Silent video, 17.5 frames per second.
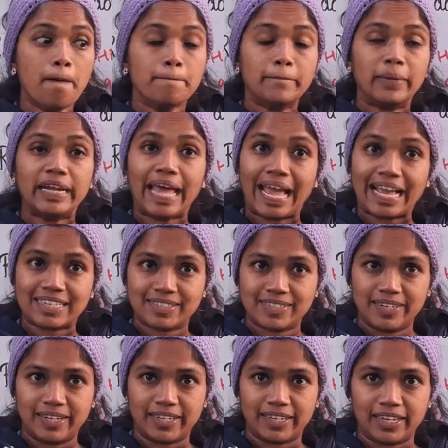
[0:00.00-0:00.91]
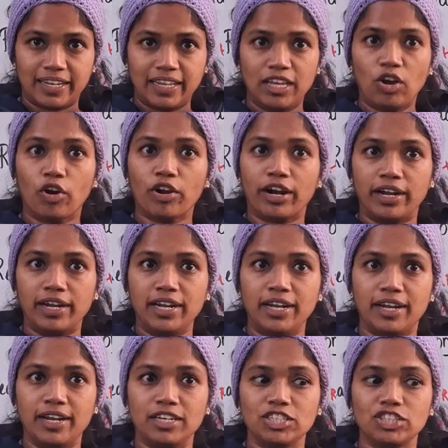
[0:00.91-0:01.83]
But accidentally or
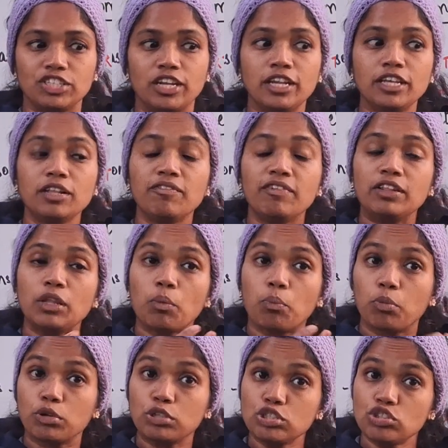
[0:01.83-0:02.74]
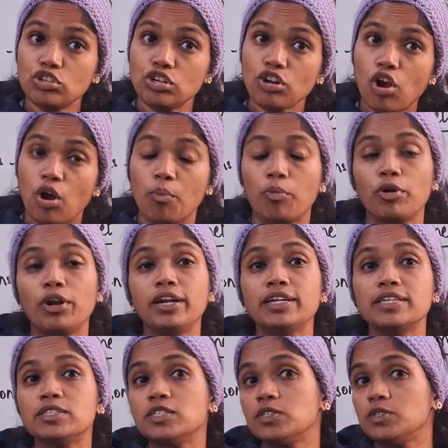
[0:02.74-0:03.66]
unintentionally, when the progesterone
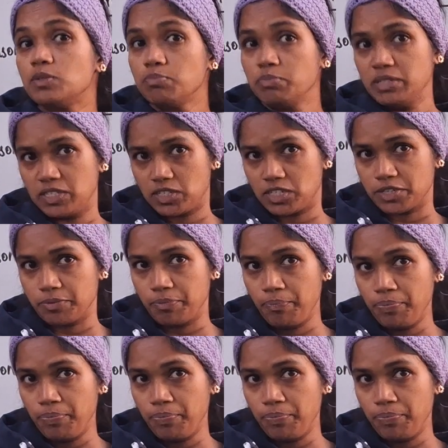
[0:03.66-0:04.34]
component is missed,